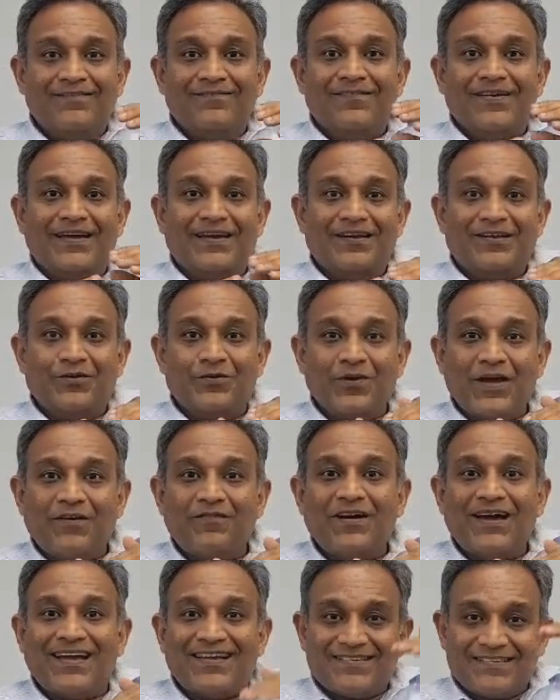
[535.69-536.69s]
where you
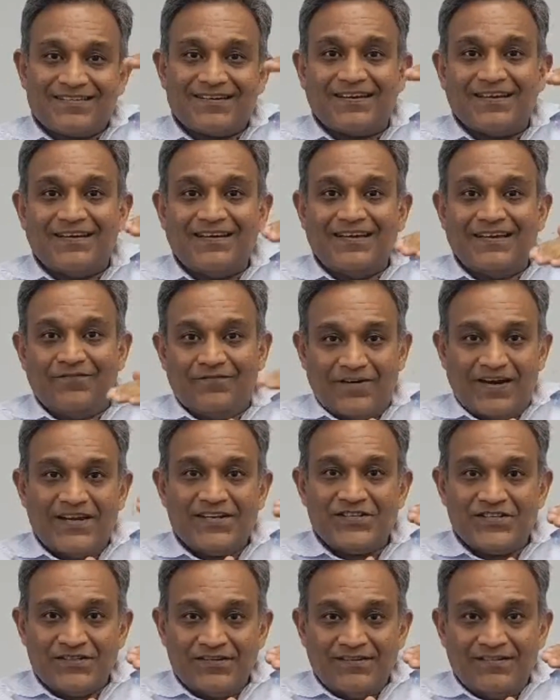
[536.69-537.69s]
have an extra
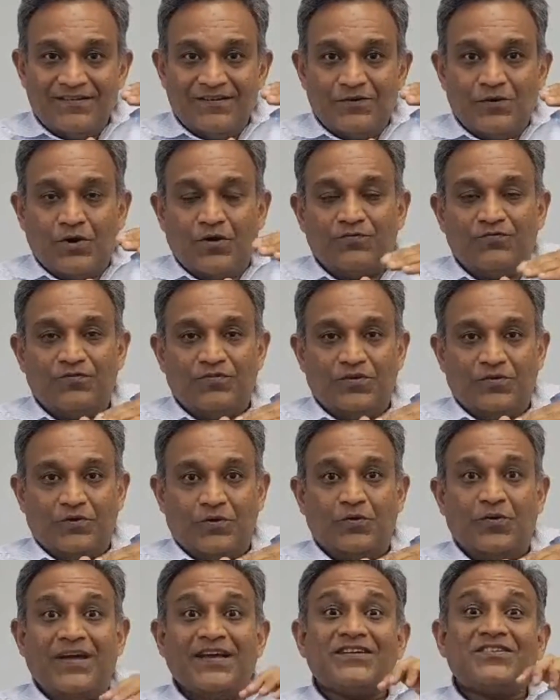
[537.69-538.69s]
leverage of,
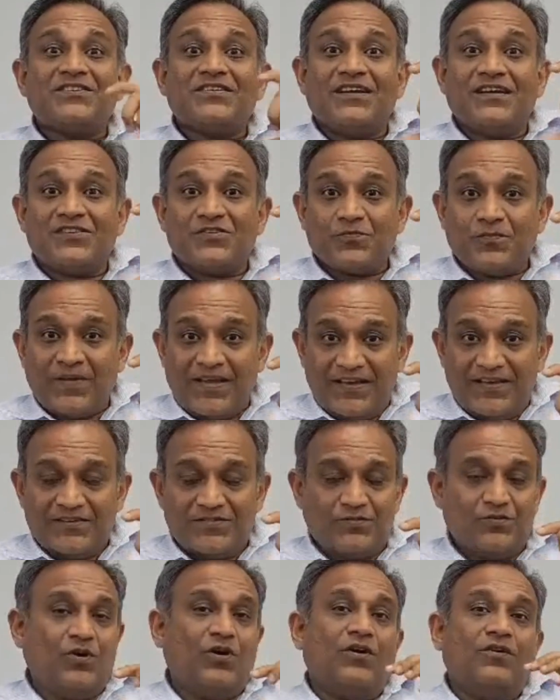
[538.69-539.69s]
you know, extra
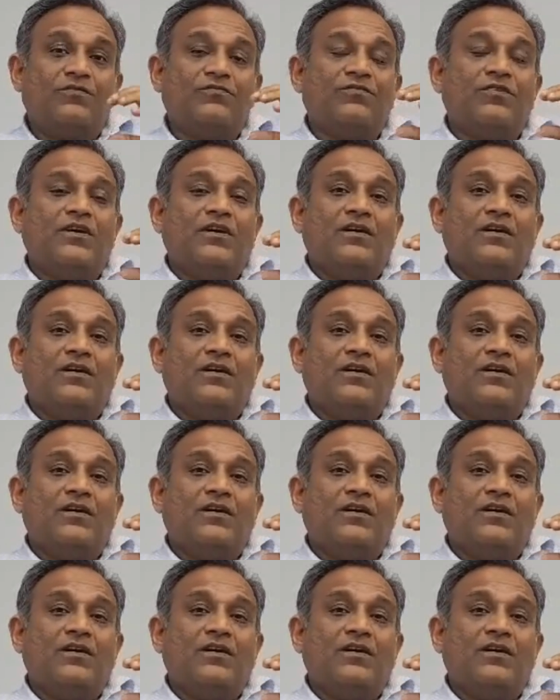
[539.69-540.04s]
space of